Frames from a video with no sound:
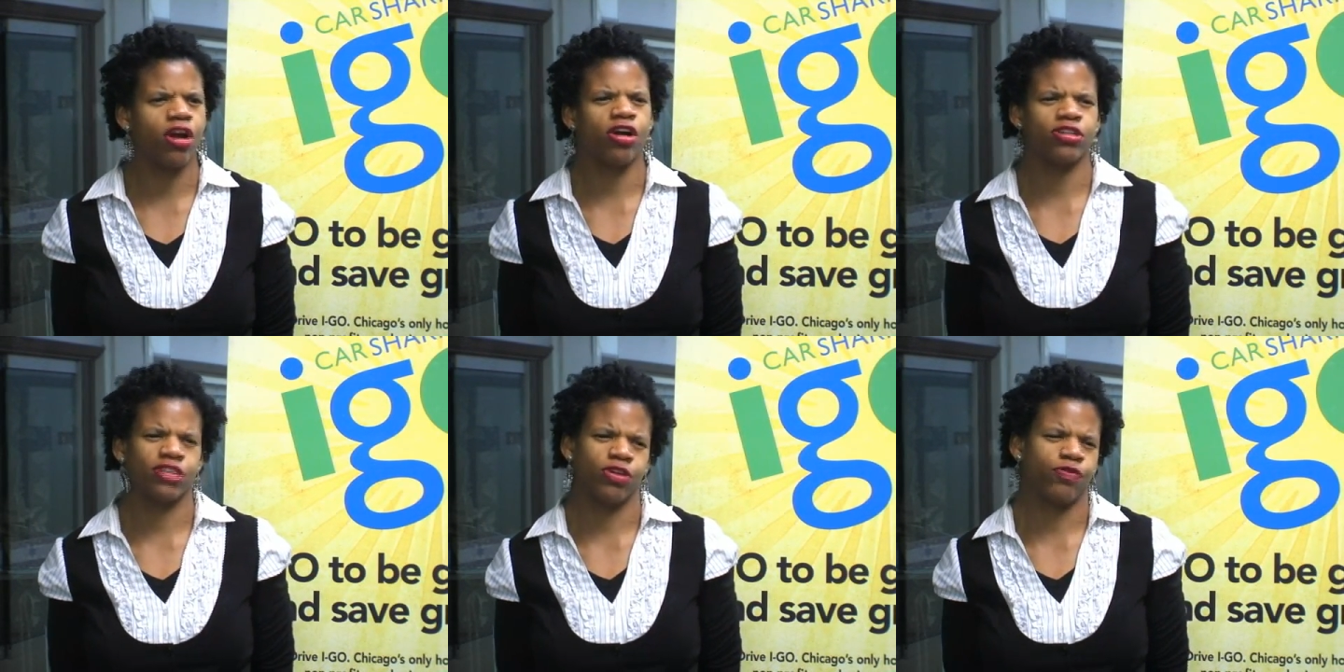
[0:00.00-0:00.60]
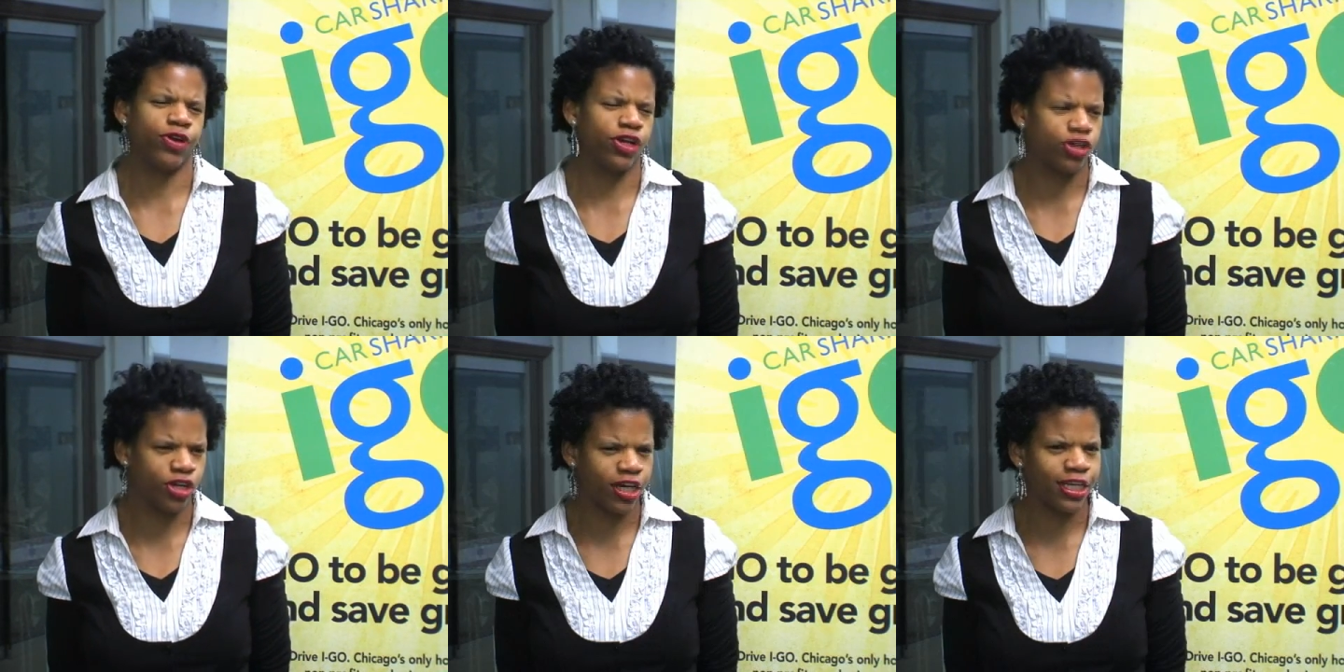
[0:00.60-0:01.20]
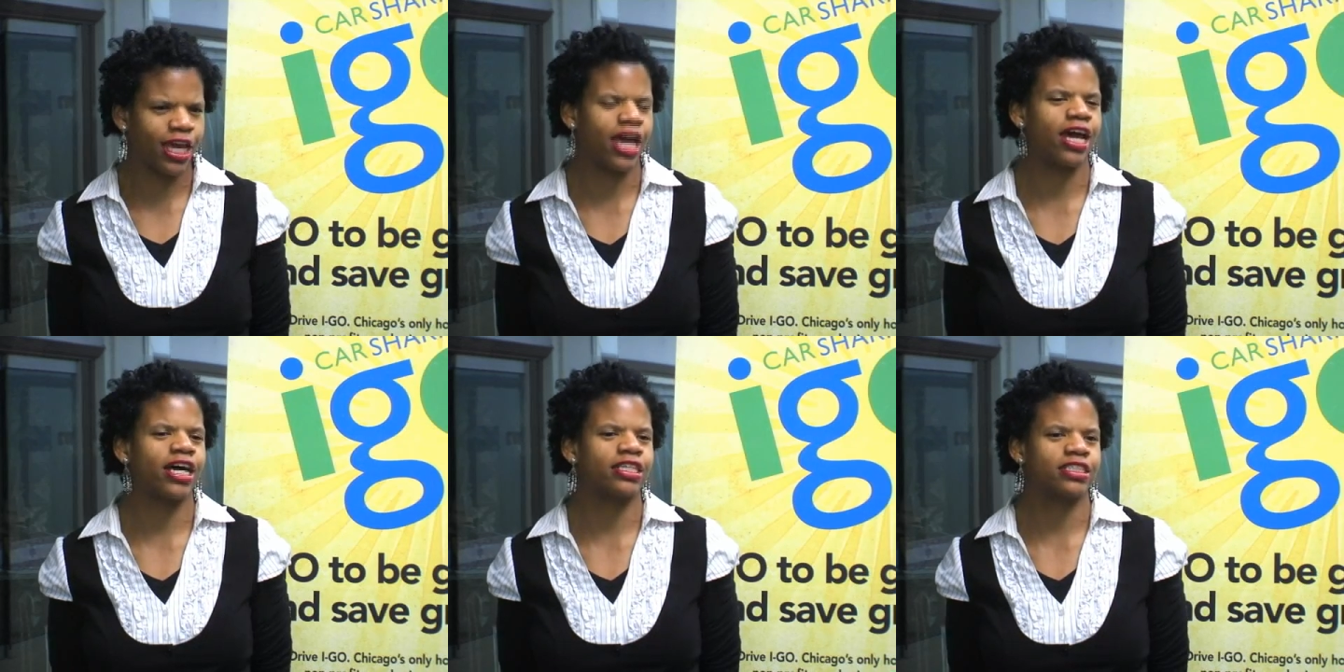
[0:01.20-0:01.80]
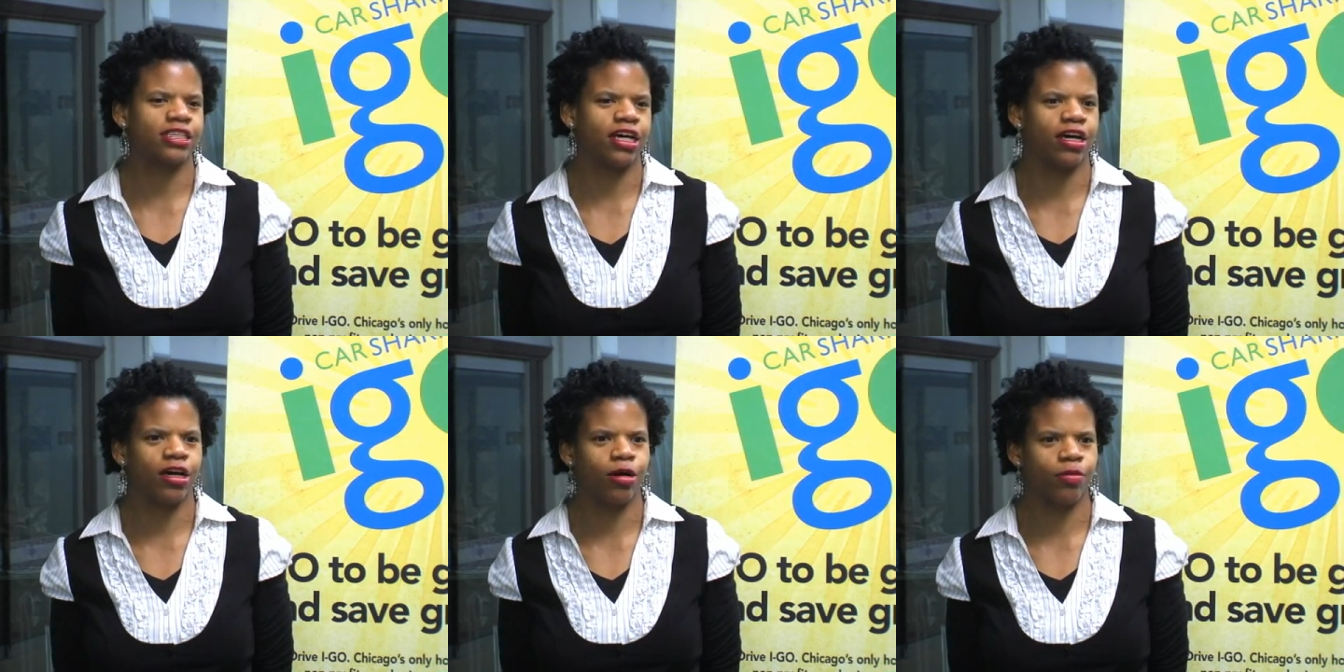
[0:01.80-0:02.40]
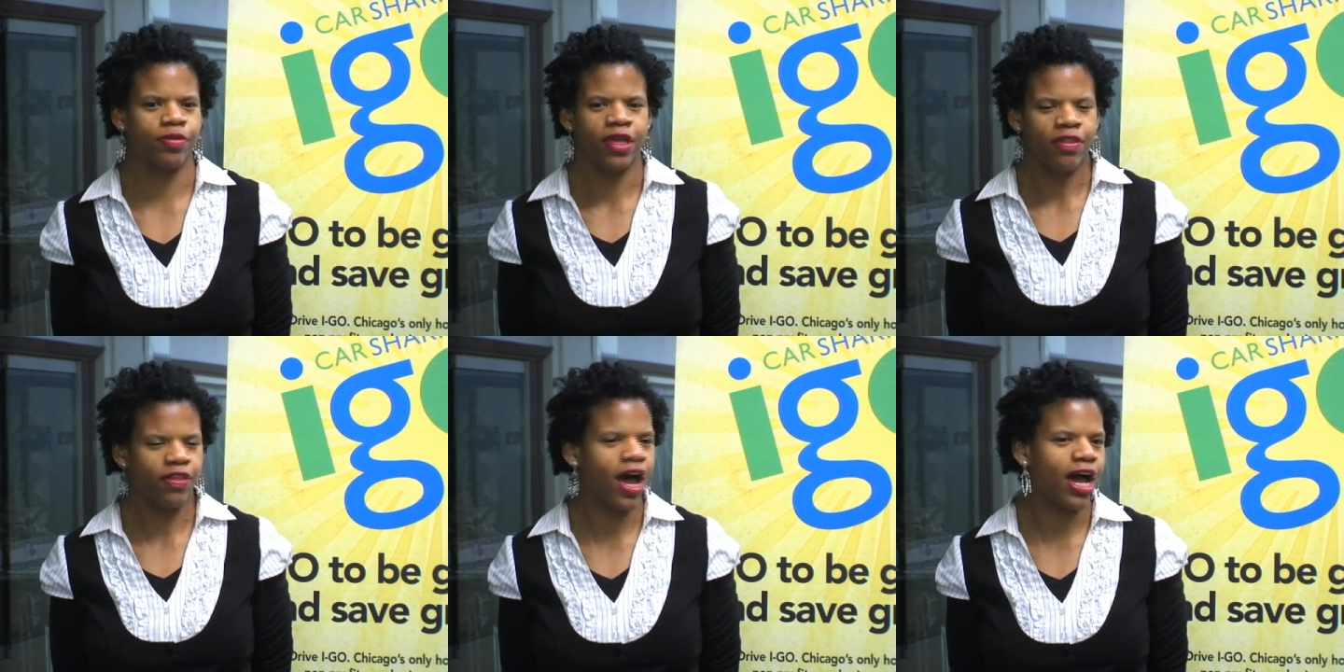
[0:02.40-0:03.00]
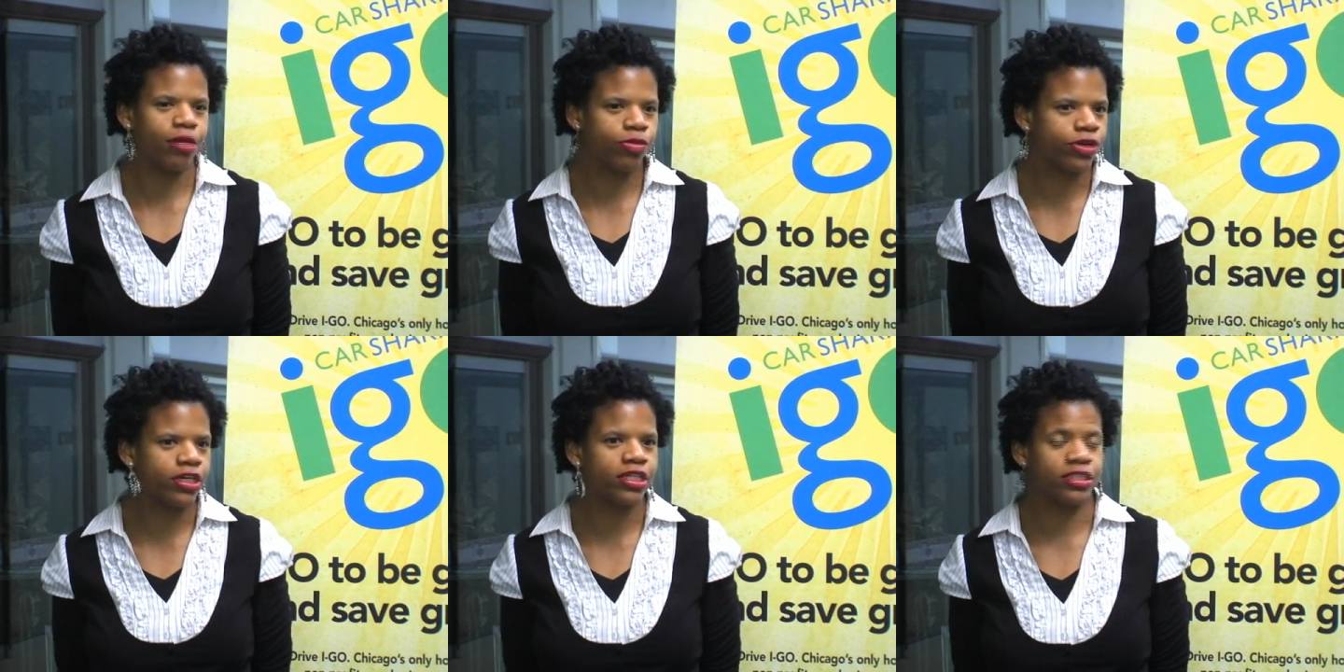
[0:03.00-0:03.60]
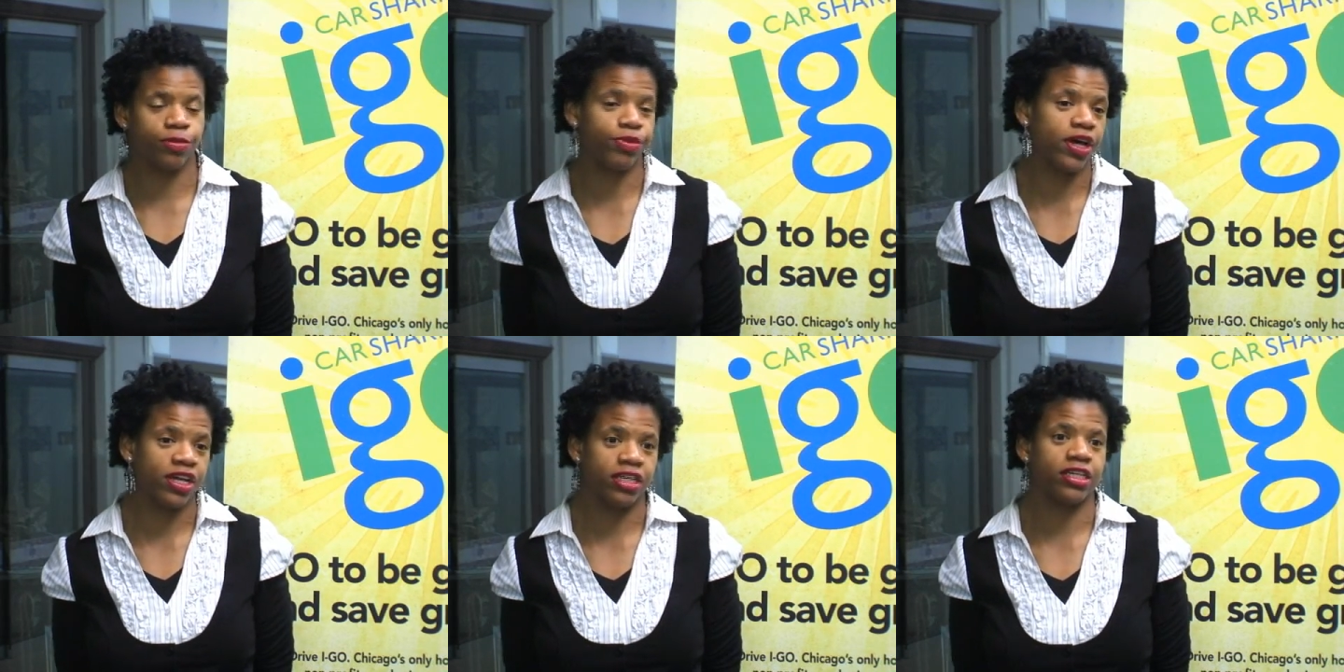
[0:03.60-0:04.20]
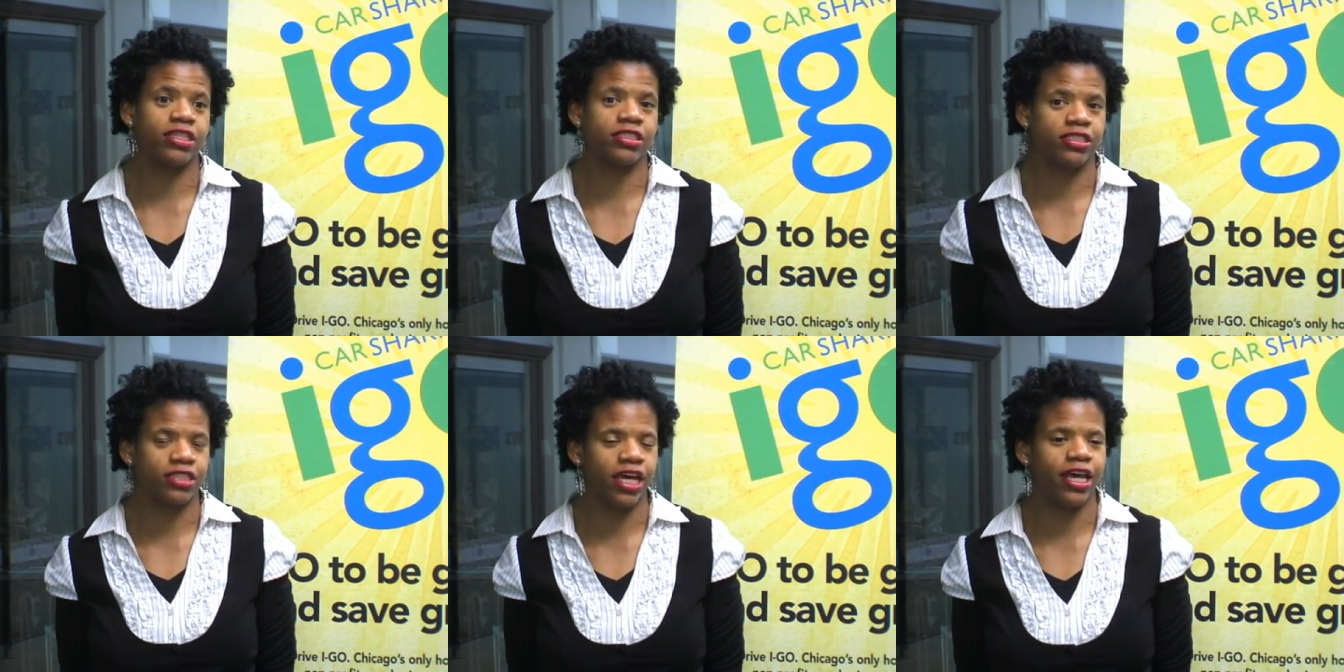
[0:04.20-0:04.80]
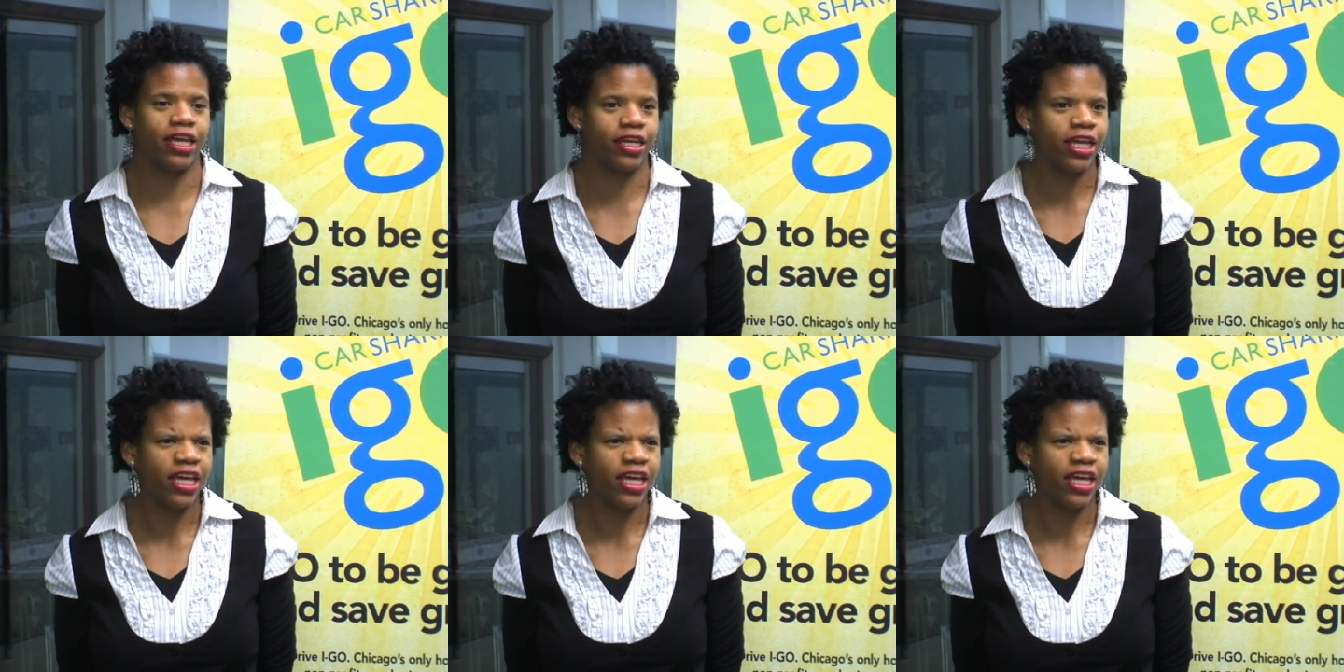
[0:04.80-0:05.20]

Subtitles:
cars that are very good on gas, the hybrids, the plug-ins, and